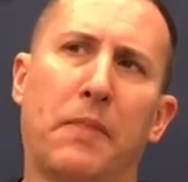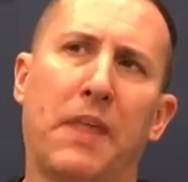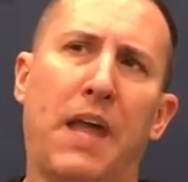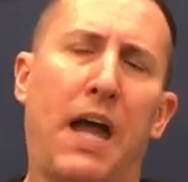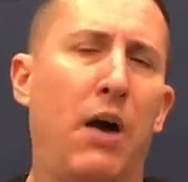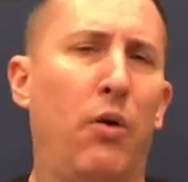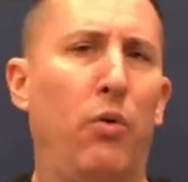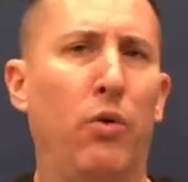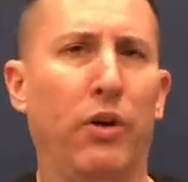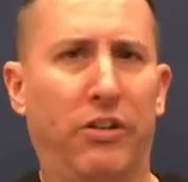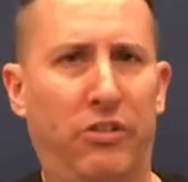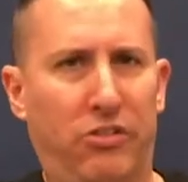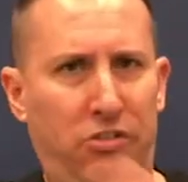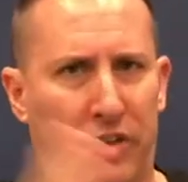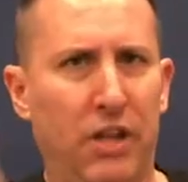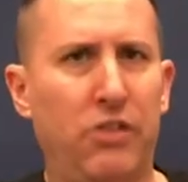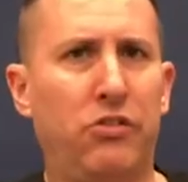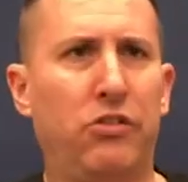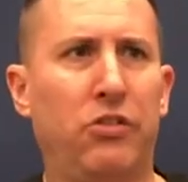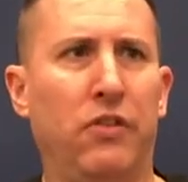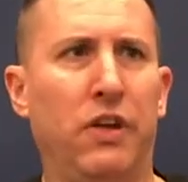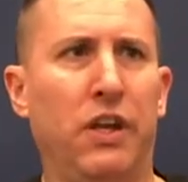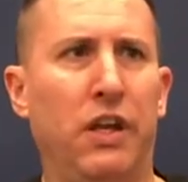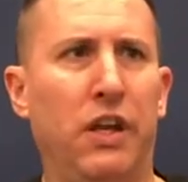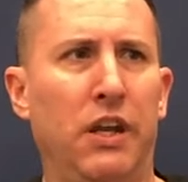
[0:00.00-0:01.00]
how
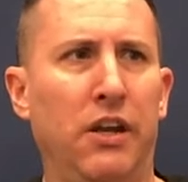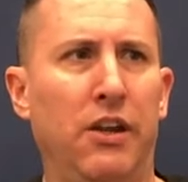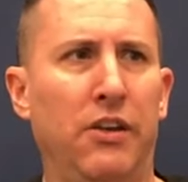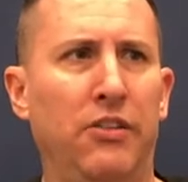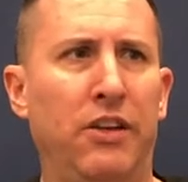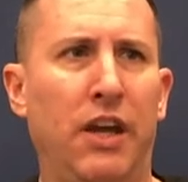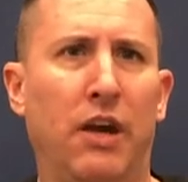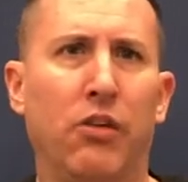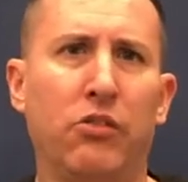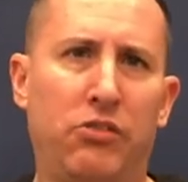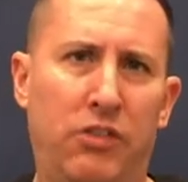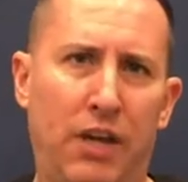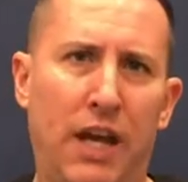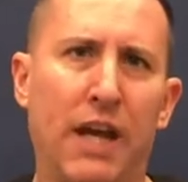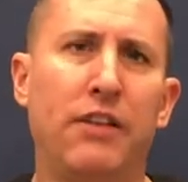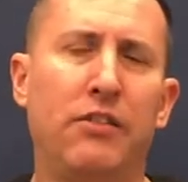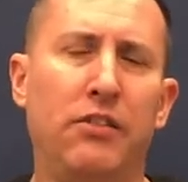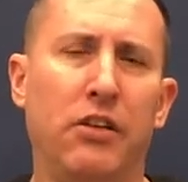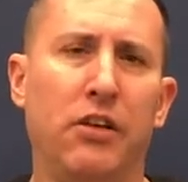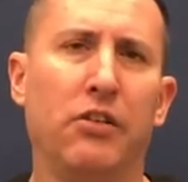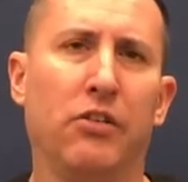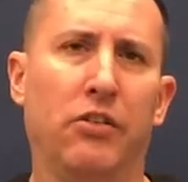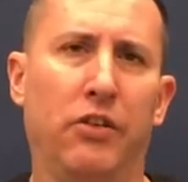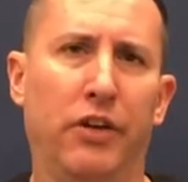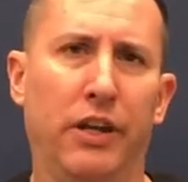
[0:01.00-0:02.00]
extensive it is, how
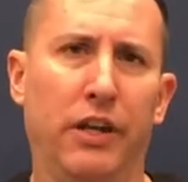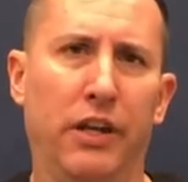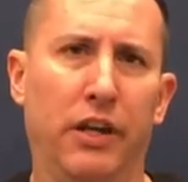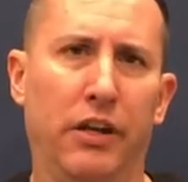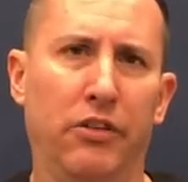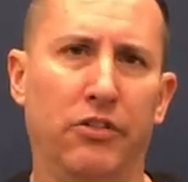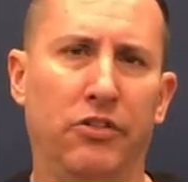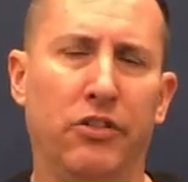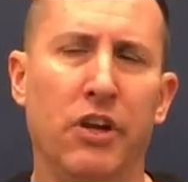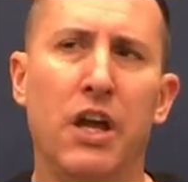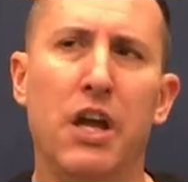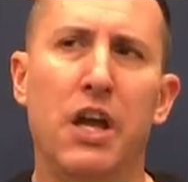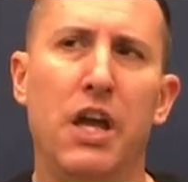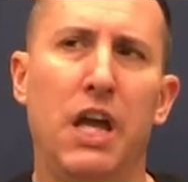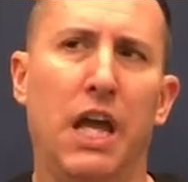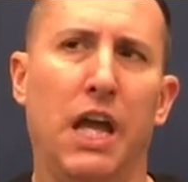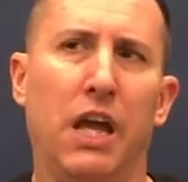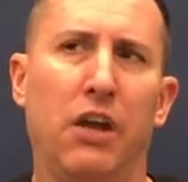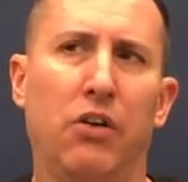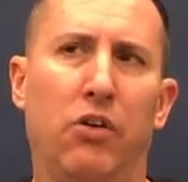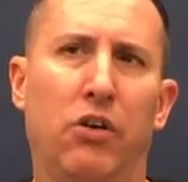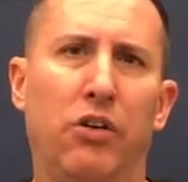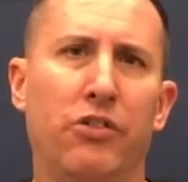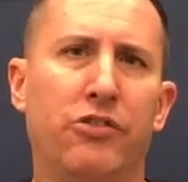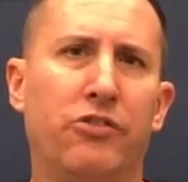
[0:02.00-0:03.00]
technical it is,
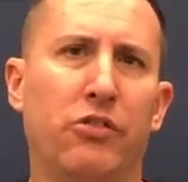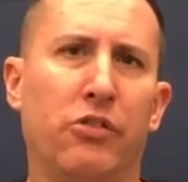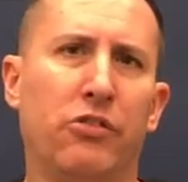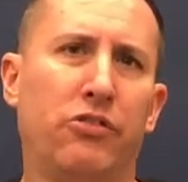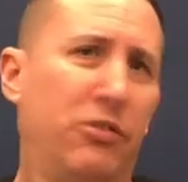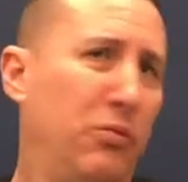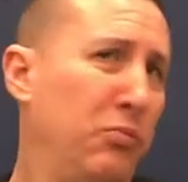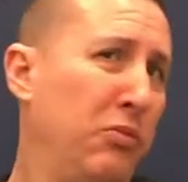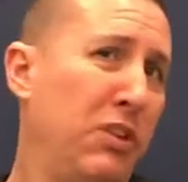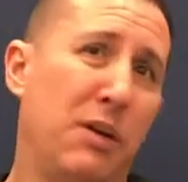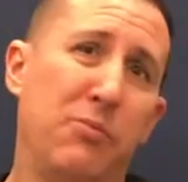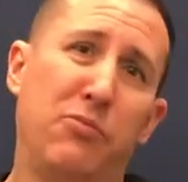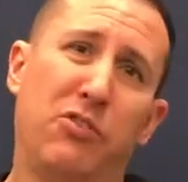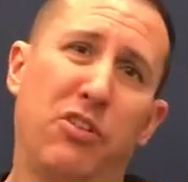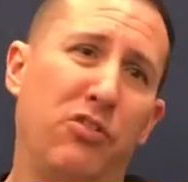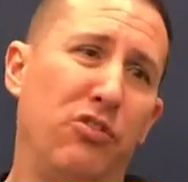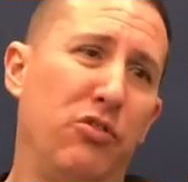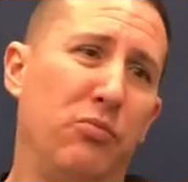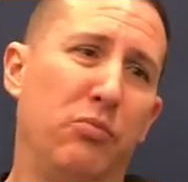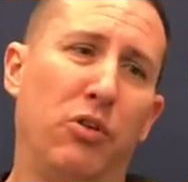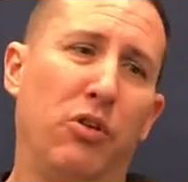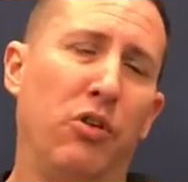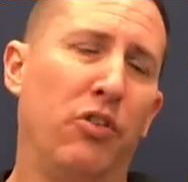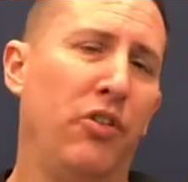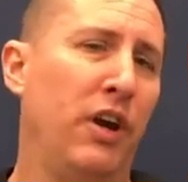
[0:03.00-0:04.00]
and also sometimes I'll
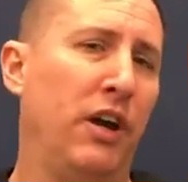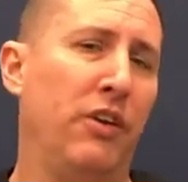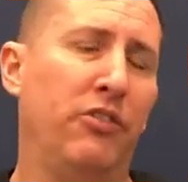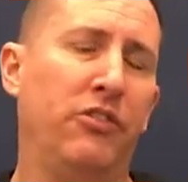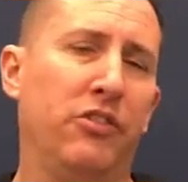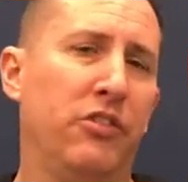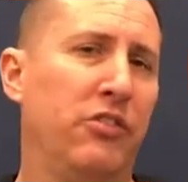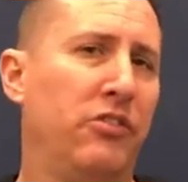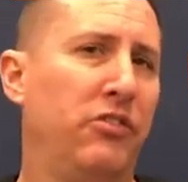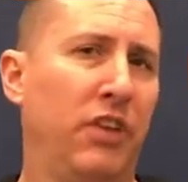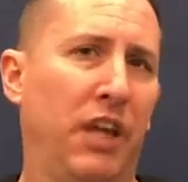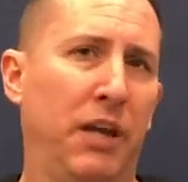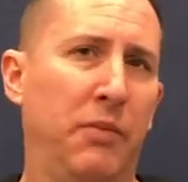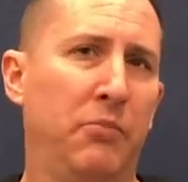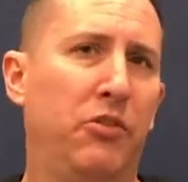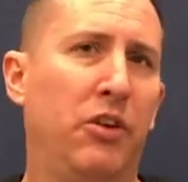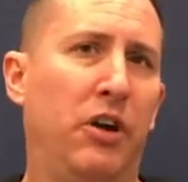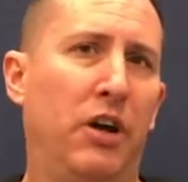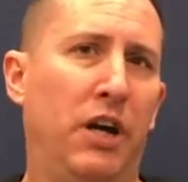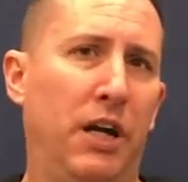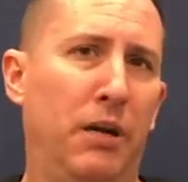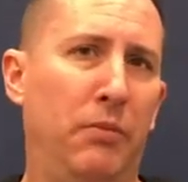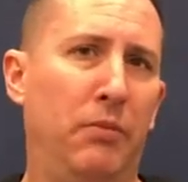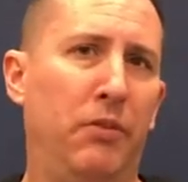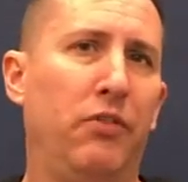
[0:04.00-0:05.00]
do both eyes at the same
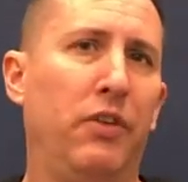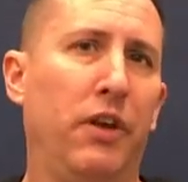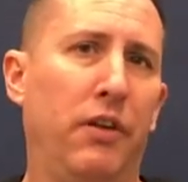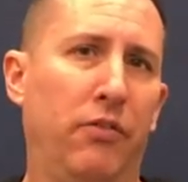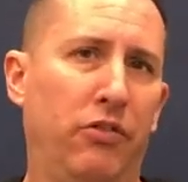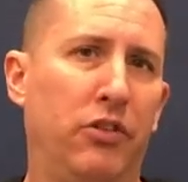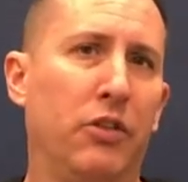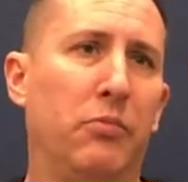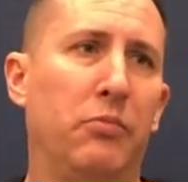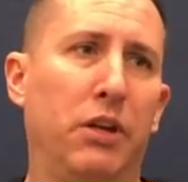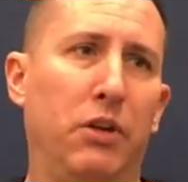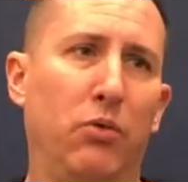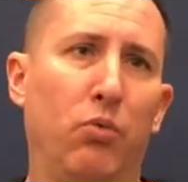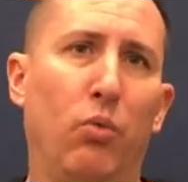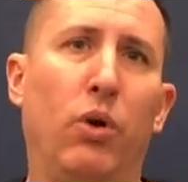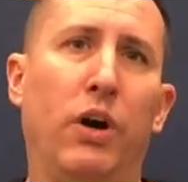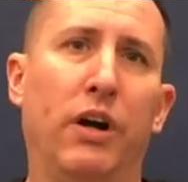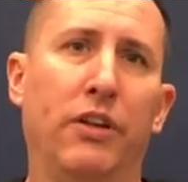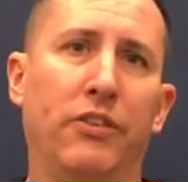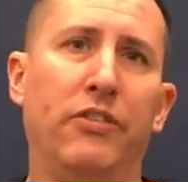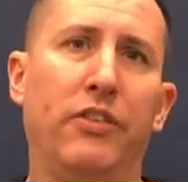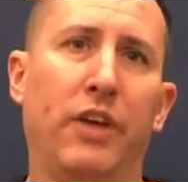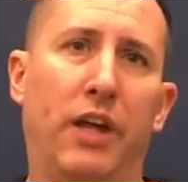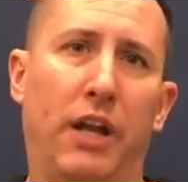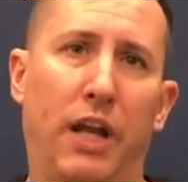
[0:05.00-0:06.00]
time if somebody
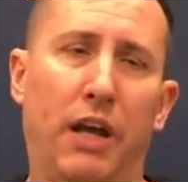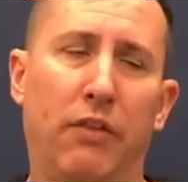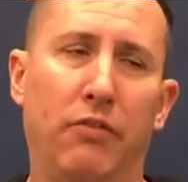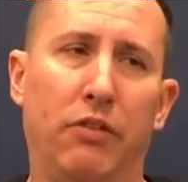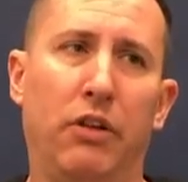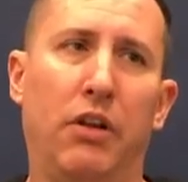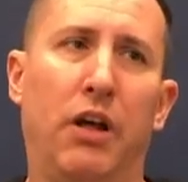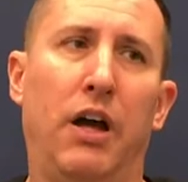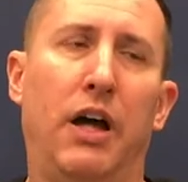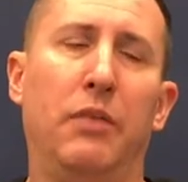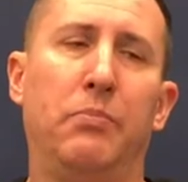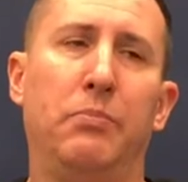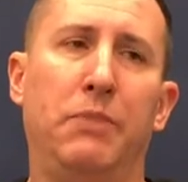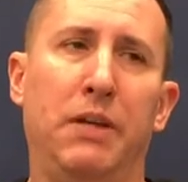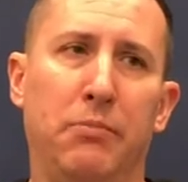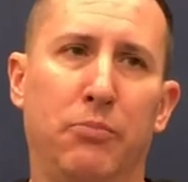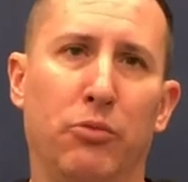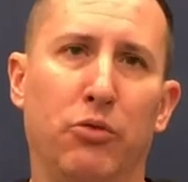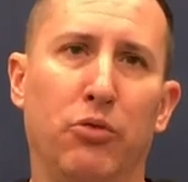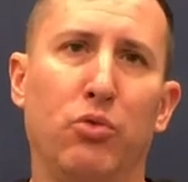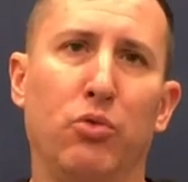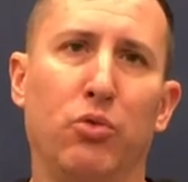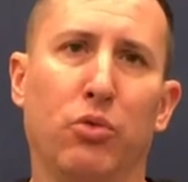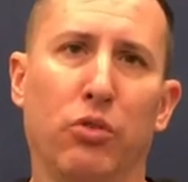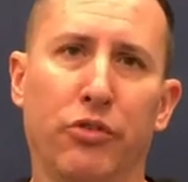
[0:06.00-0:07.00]
wants that. I have a lot of
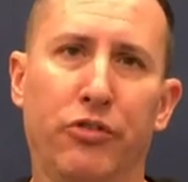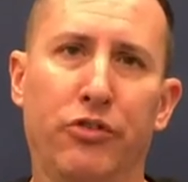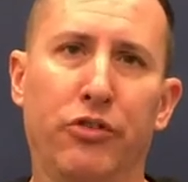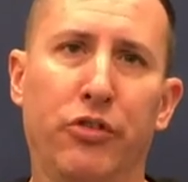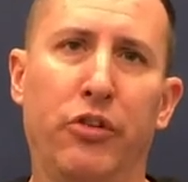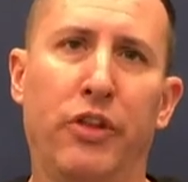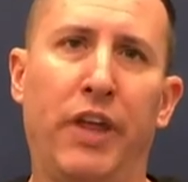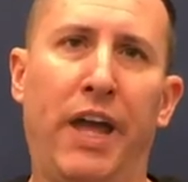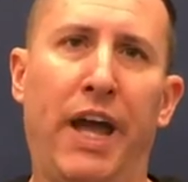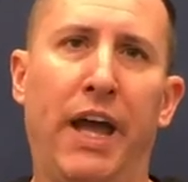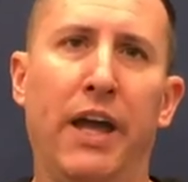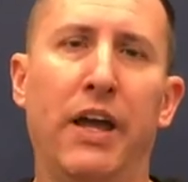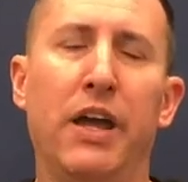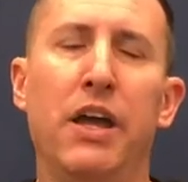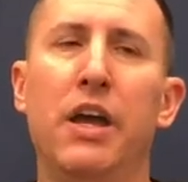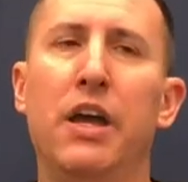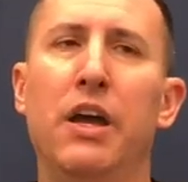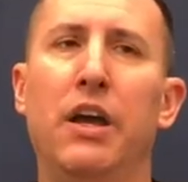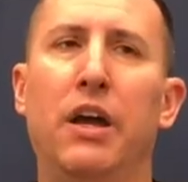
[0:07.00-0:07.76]
people who will do that.